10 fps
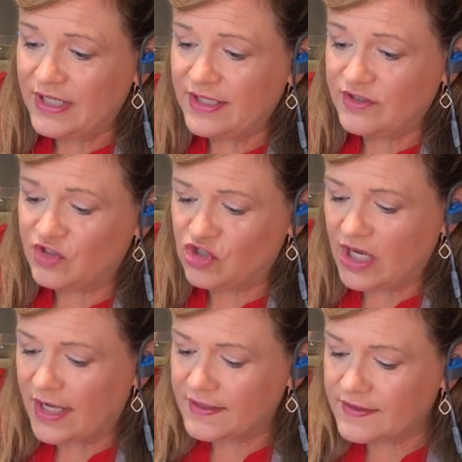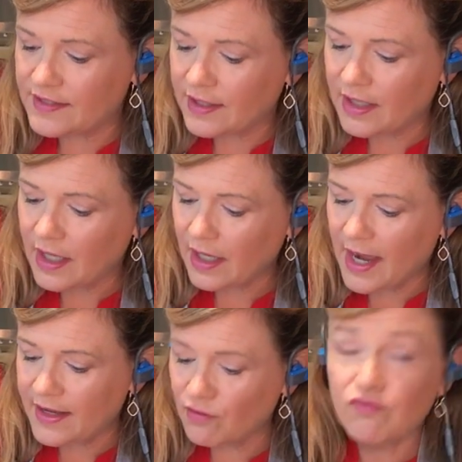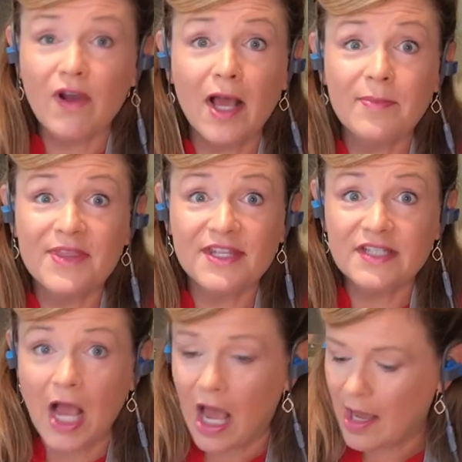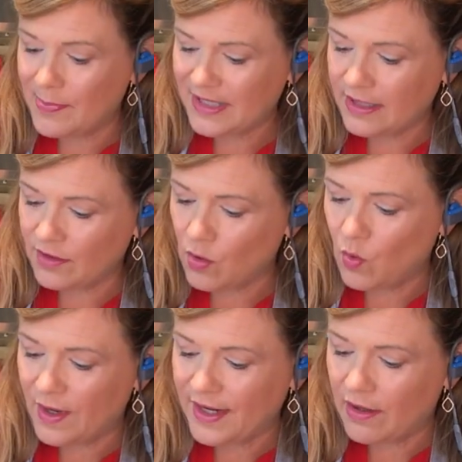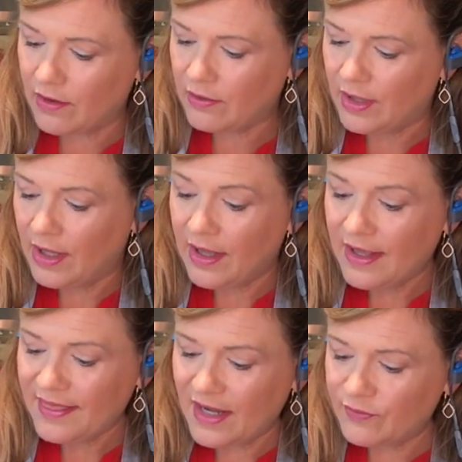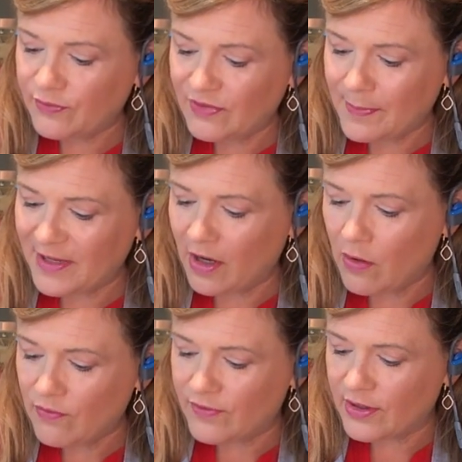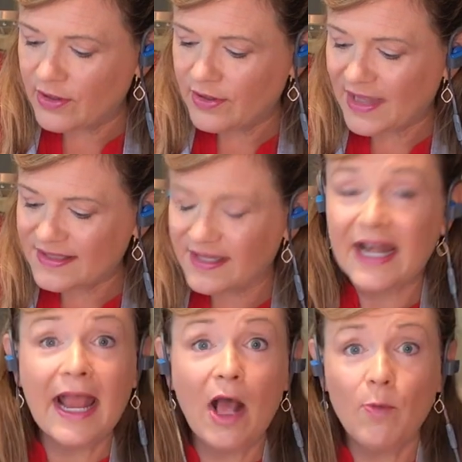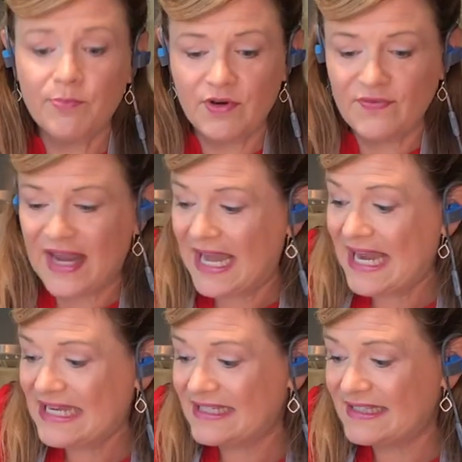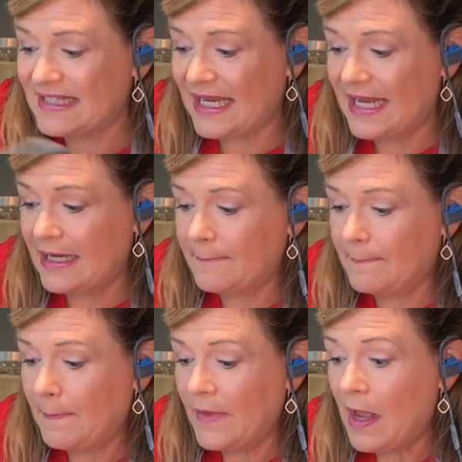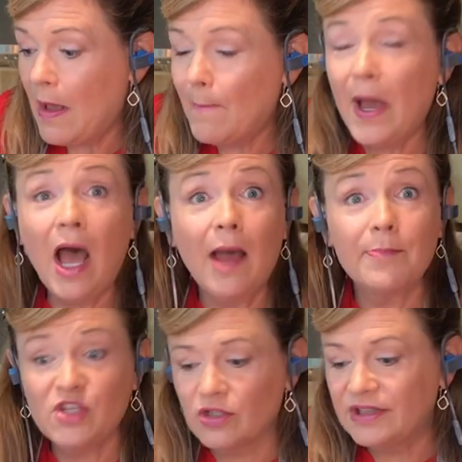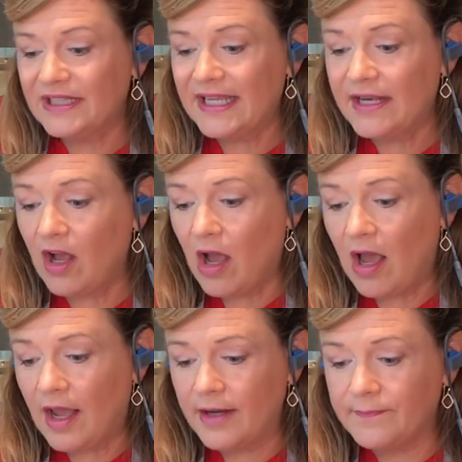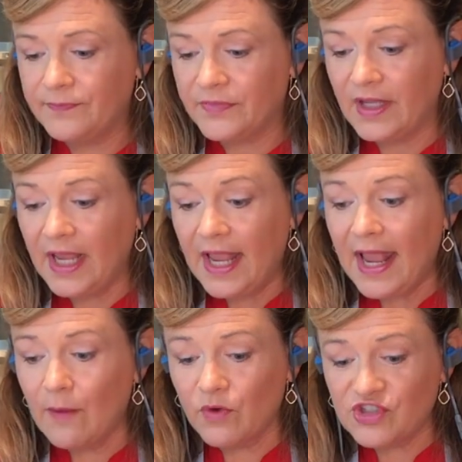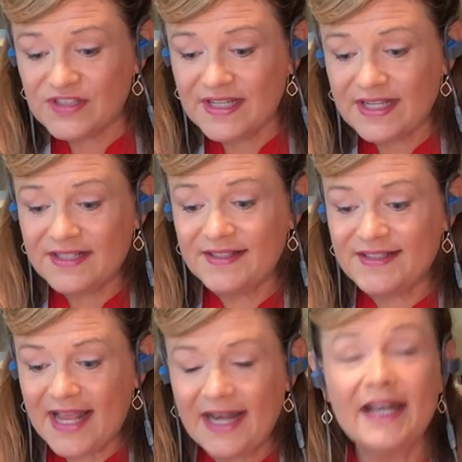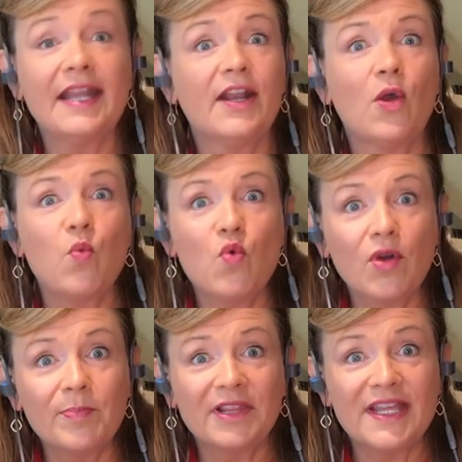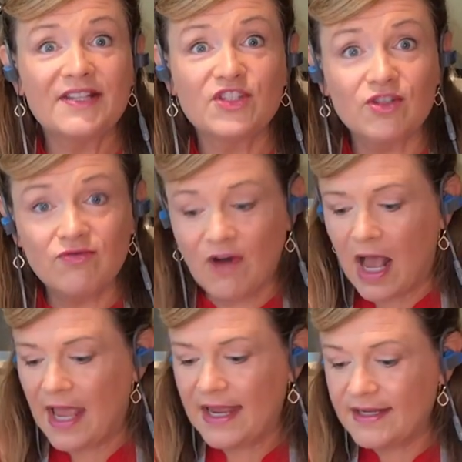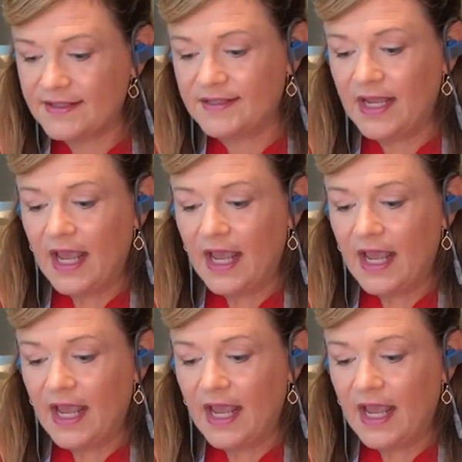is just kind of rub the top in the oil, then flip it over. That's going to help prevent any sticking. Pop your lid on, and we're just going to set it in a warm place to rise,